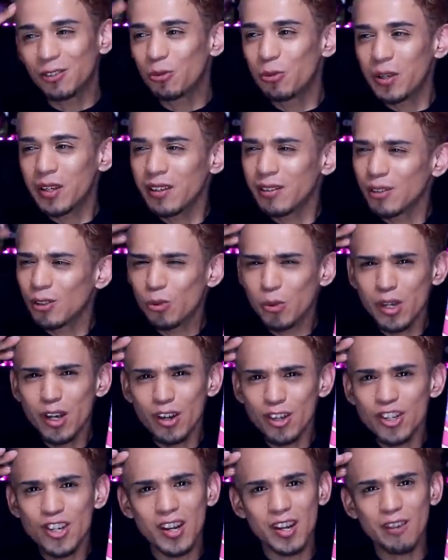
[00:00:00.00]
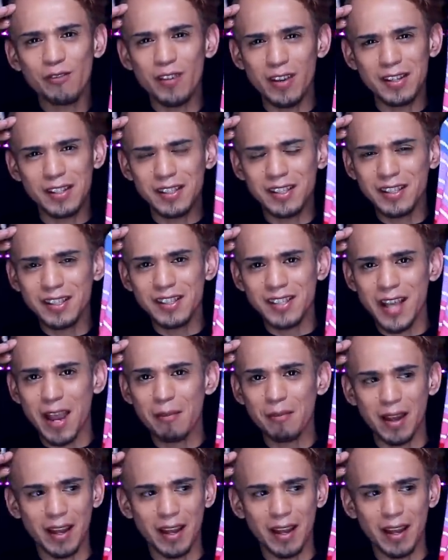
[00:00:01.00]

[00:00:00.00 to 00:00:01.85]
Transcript: Do we do we all Chucky fans think the same?